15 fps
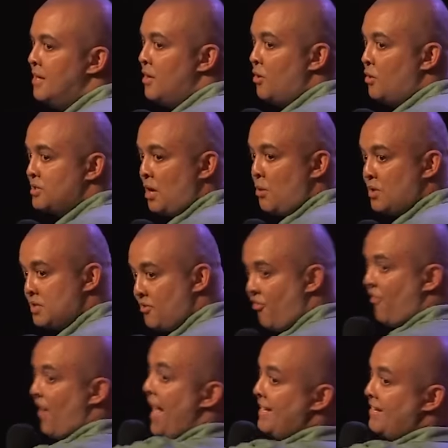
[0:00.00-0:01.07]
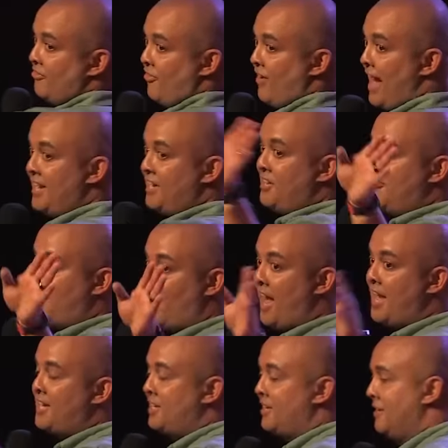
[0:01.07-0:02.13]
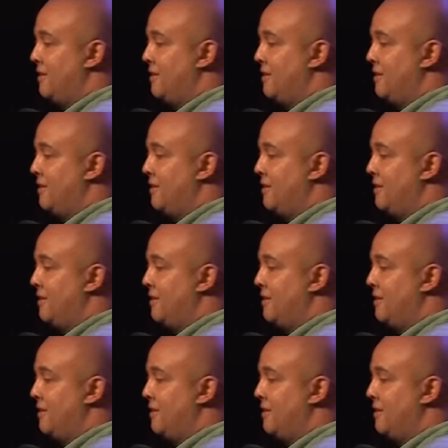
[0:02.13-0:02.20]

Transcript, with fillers: Because I was flight, flighting, flight.